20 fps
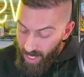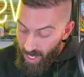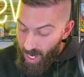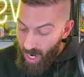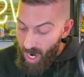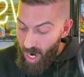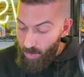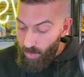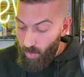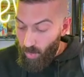
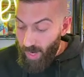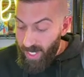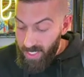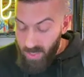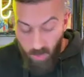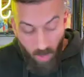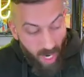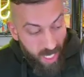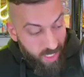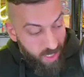Uh, price
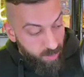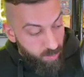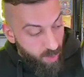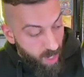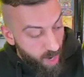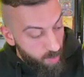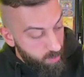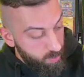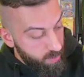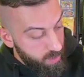wise,
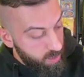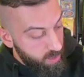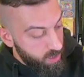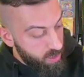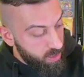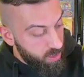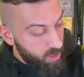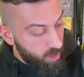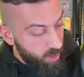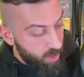probably the
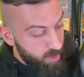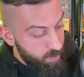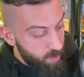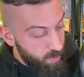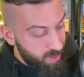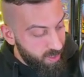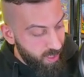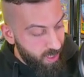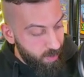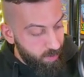third
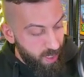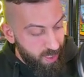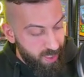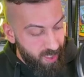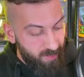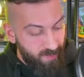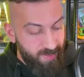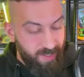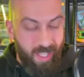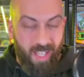most
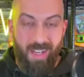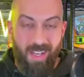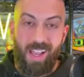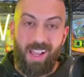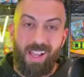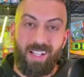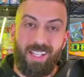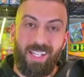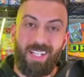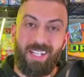expensive. An
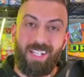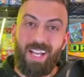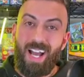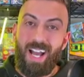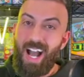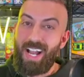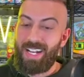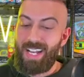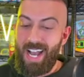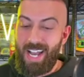Alien,
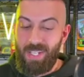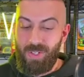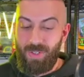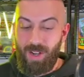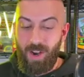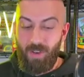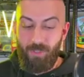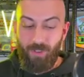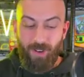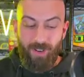I got you
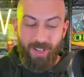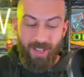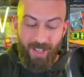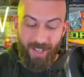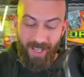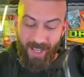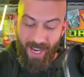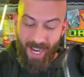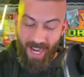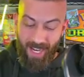covered.
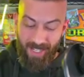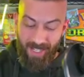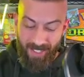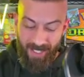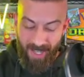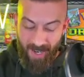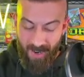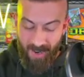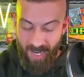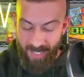Here you
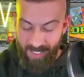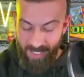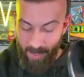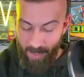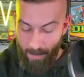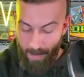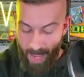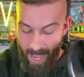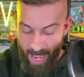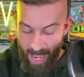go. Here's your
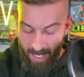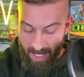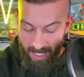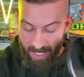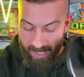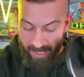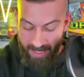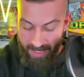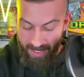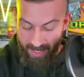bag,
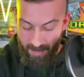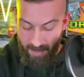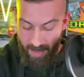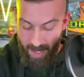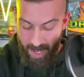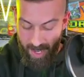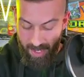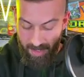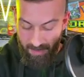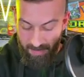custom
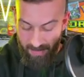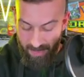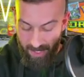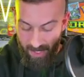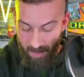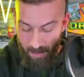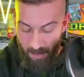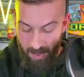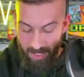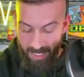made
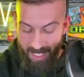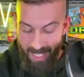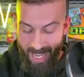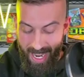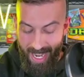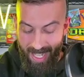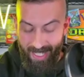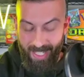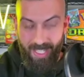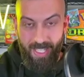with the
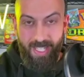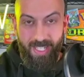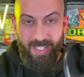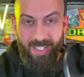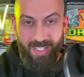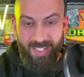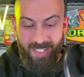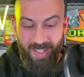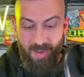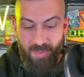alien
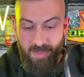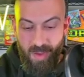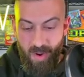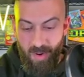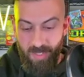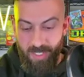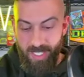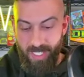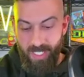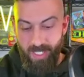
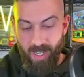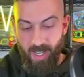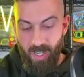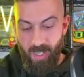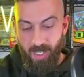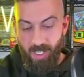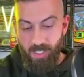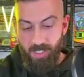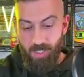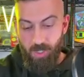emoji,
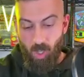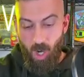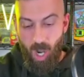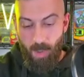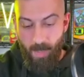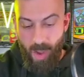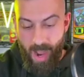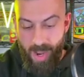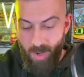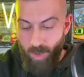drawn
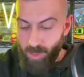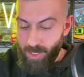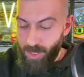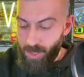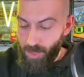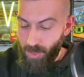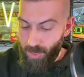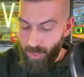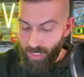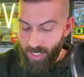by yours
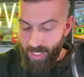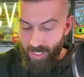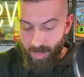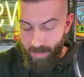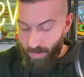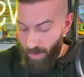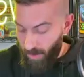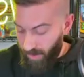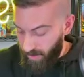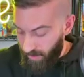truly,
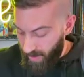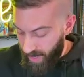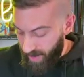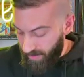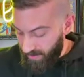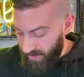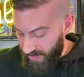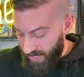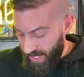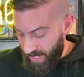
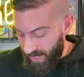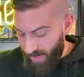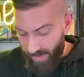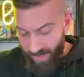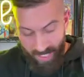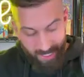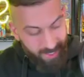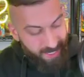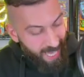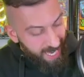Pokerev. So
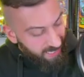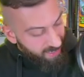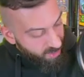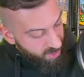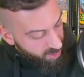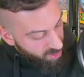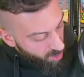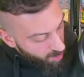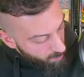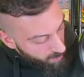thank you
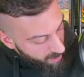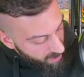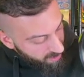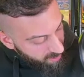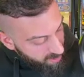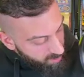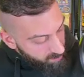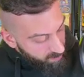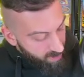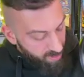so
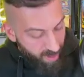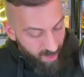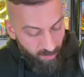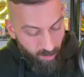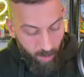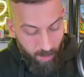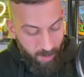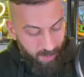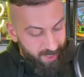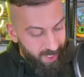much for
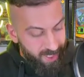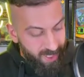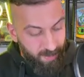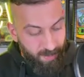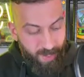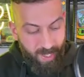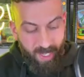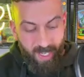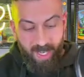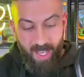
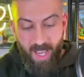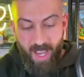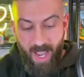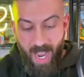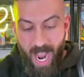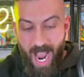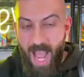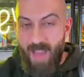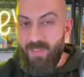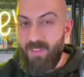participating.
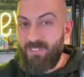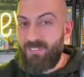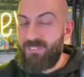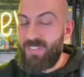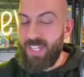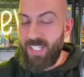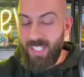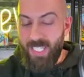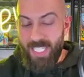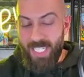I have a
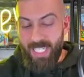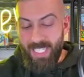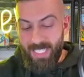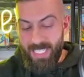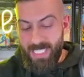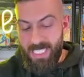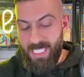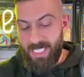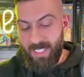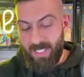feeling
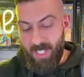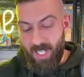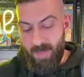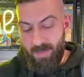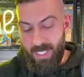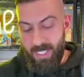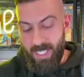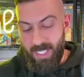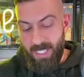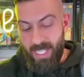this isn't going to
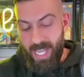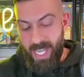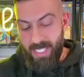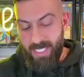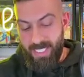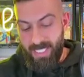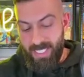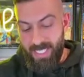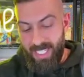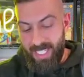be the
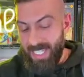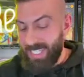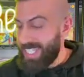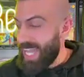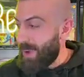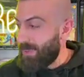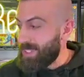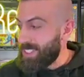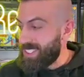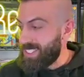last
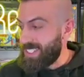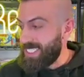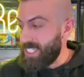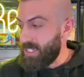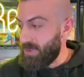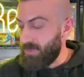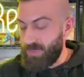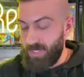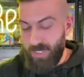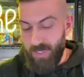that we see
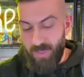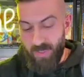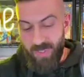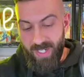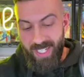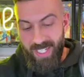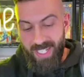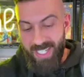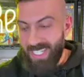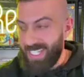of you
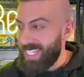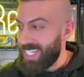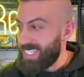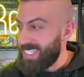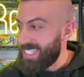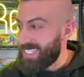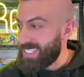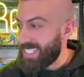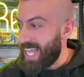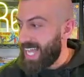in
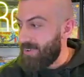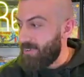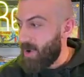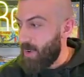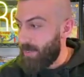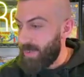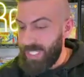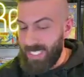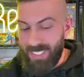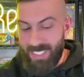these live
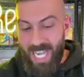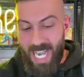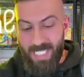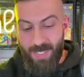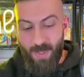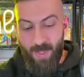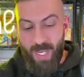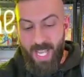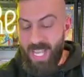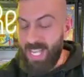openings. Guys,
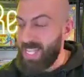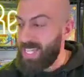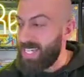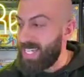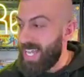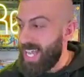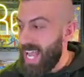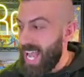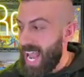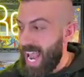we're hitting
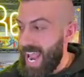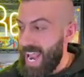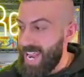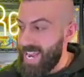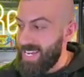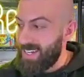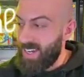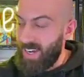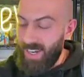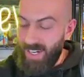
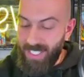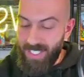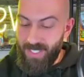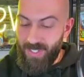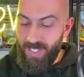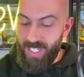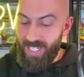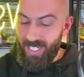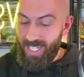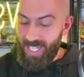
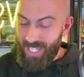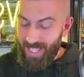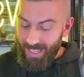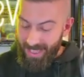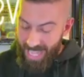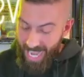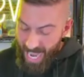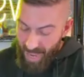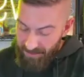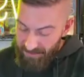800
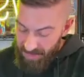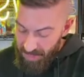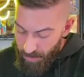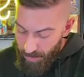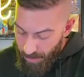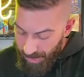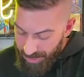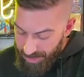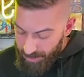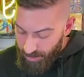live
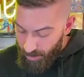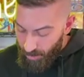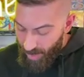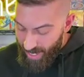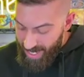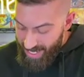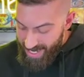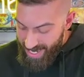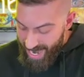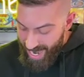viewers
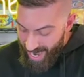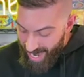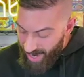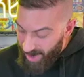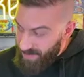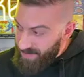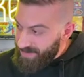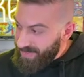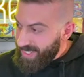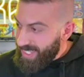right
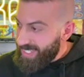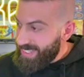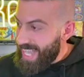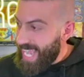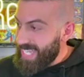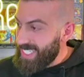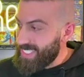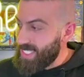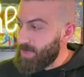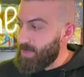now. Thank
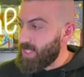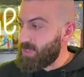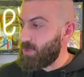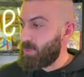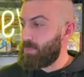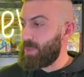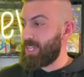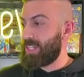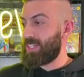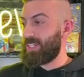you so much for
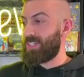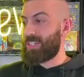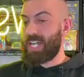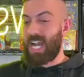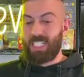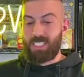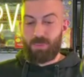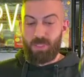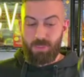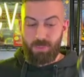being here. You
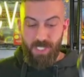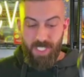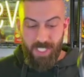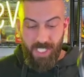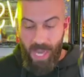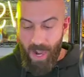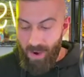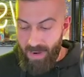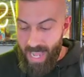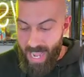guys must be
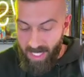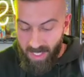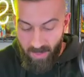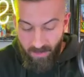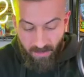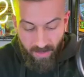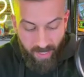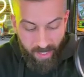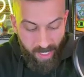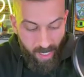sharing out the
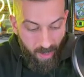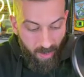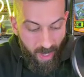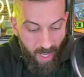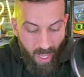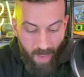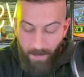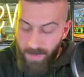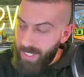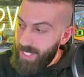video
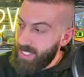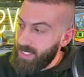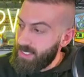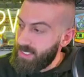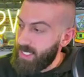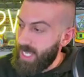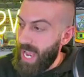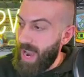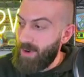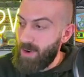because
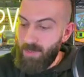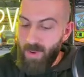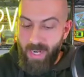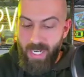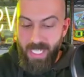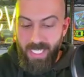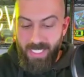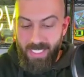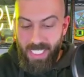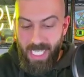
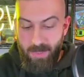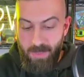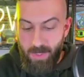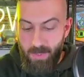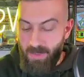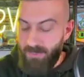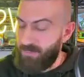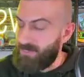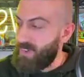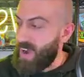everybody seems to be
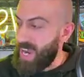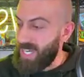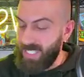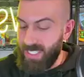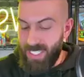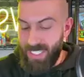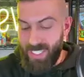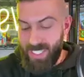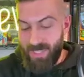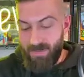finding
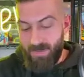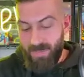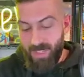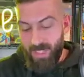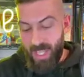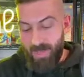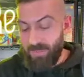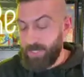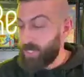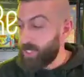this
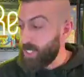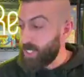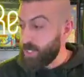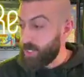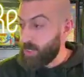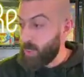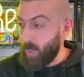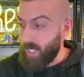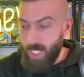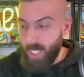if you're just
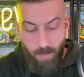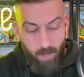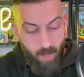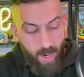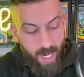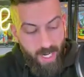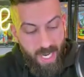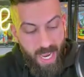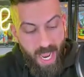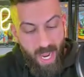joining up
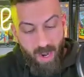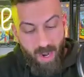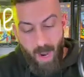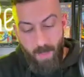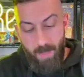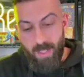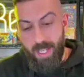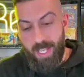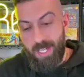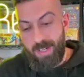right now, I'm going
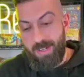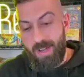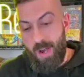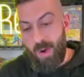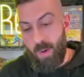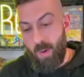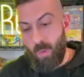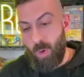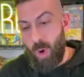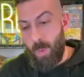to let you
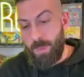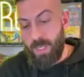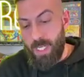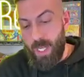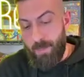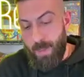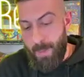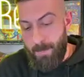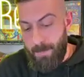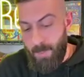know we're opening
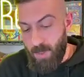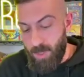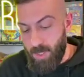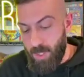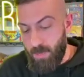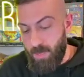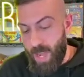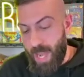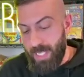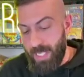up a booster
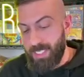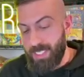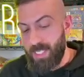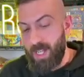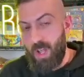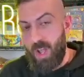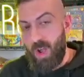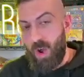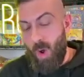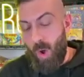box
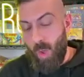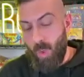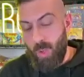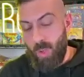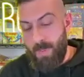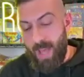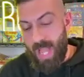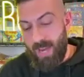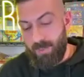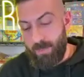all the way
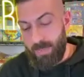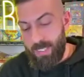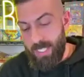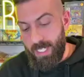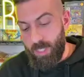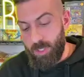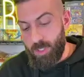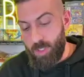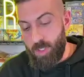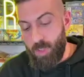back from the
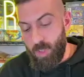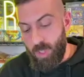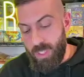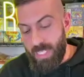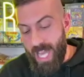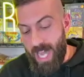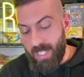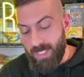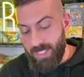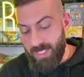year
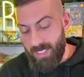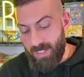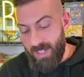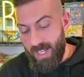2000